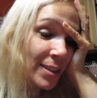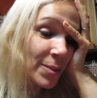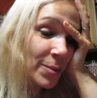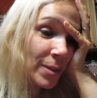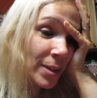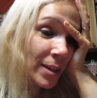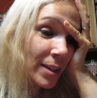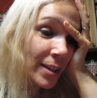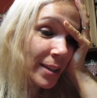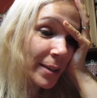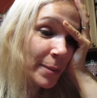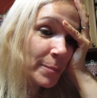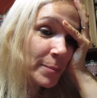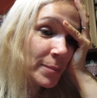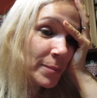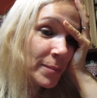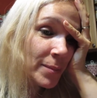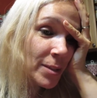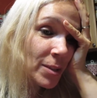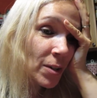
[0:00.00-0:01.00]
Well,
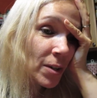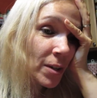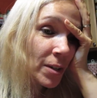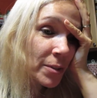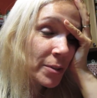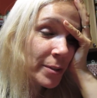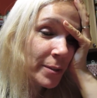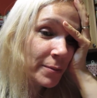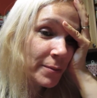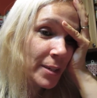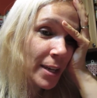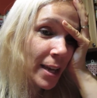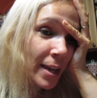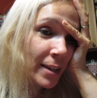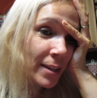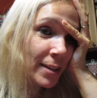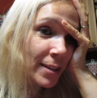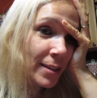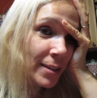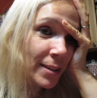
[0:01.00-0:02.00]
I'm daughter of
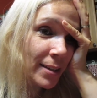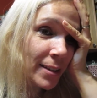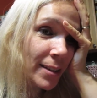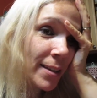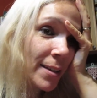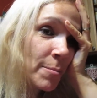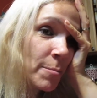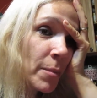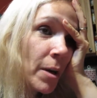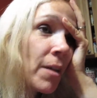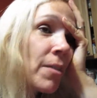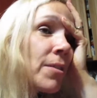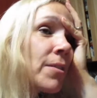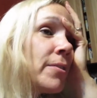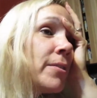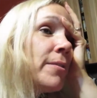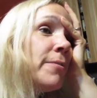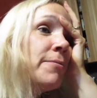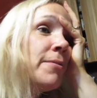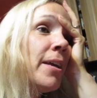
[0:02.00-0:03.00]
nanny and
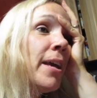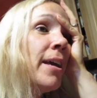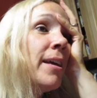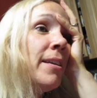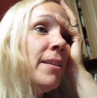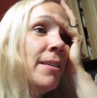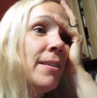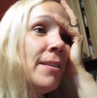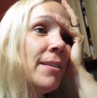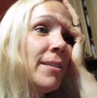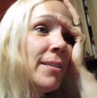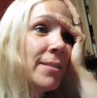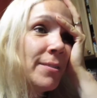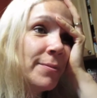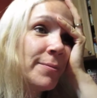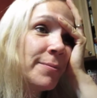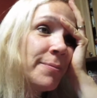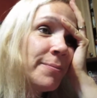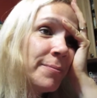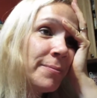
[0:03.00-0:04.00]
mother of nanny.
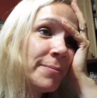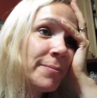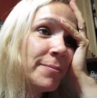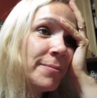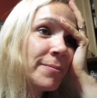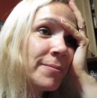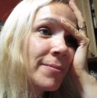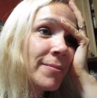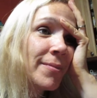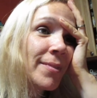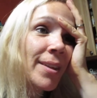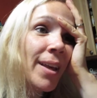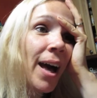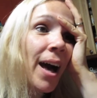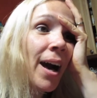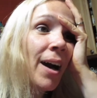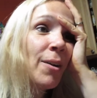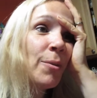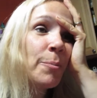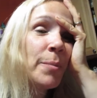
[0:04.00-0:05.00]

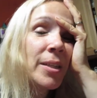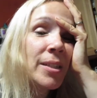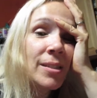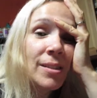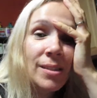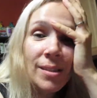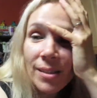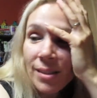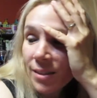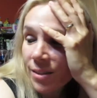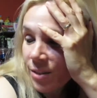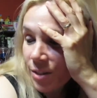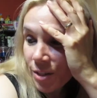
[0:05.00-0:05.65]
Oh, Mr.